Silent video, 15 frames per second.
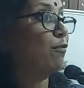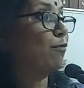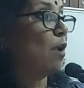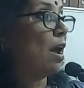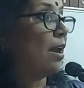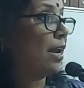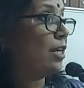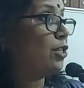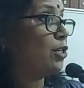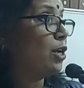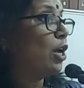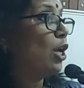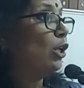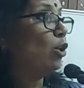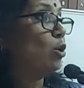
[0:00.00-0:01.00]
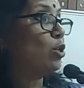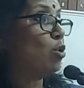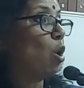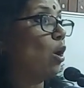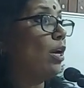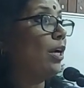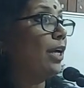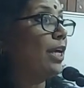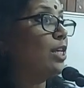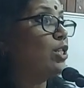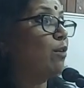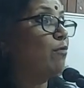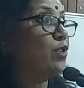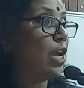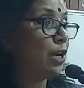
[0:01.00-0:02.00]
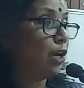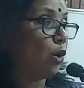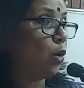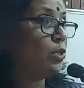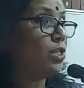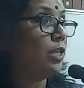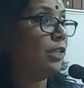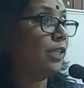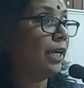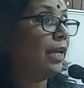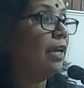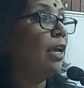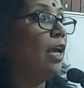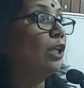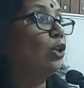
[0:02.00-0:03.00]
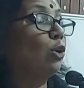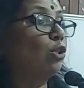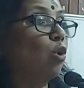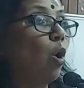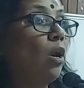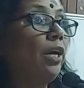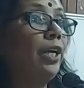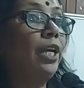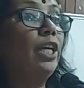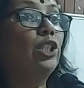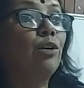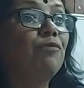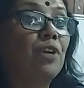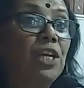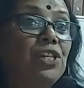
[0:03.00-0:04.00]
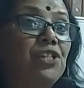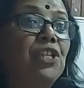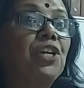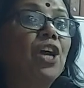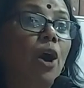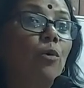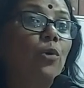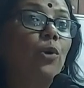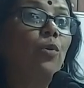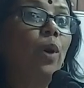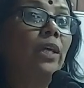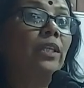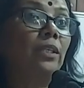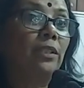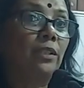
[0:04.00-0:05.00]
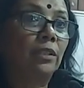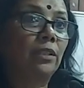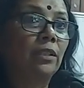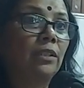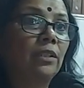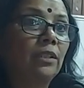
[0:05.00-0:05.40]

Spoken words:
of courage, those qualities of generosity, those qualities of reaching out to others.